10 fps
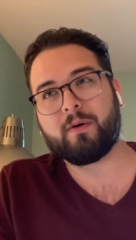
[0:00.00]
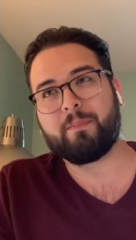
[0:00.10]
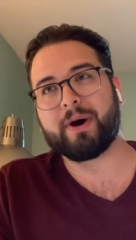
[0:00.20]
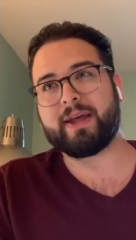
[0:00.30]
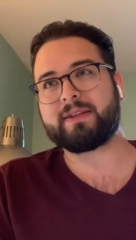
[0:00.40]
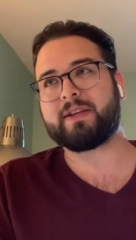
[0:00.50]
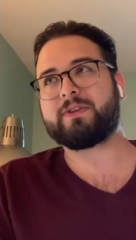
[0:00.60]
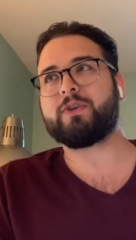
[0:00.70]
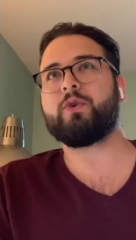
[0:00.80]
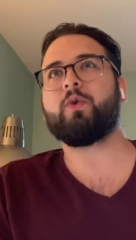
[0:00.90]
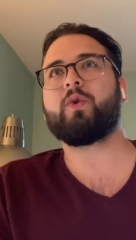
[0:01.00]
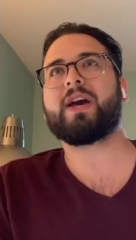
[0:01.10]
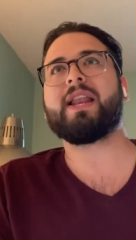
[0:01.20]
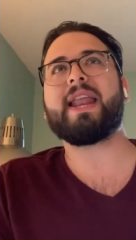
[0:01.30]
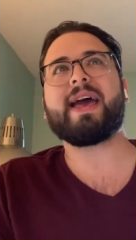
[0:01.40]
but to
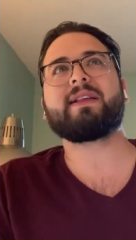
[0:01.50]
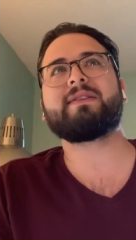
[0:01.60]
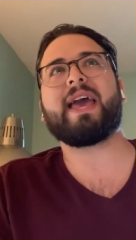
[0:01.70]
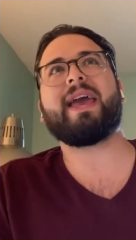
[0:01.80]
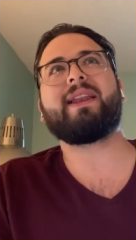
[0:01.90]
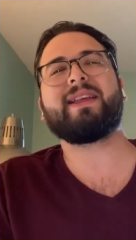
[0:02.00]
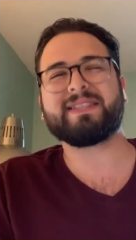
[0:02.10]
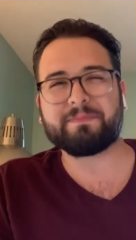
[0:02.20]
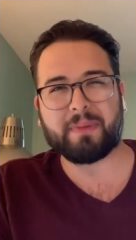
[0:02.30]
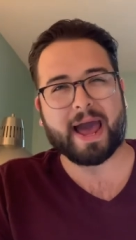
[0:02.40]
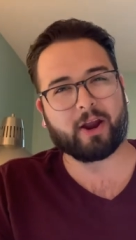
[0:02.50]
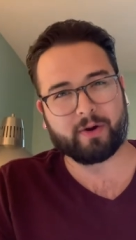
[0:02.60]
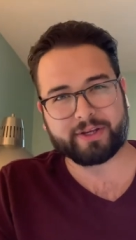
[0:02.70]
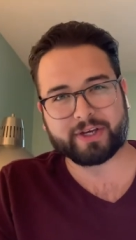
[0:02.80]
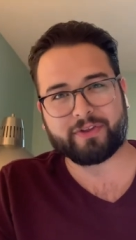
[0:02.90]
connect and inspire
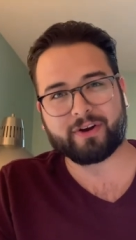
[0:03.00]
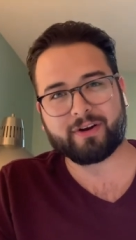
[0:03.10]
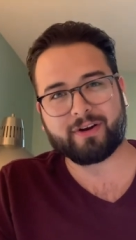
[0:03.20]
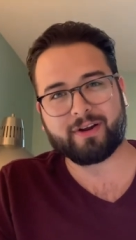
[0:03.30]
each other.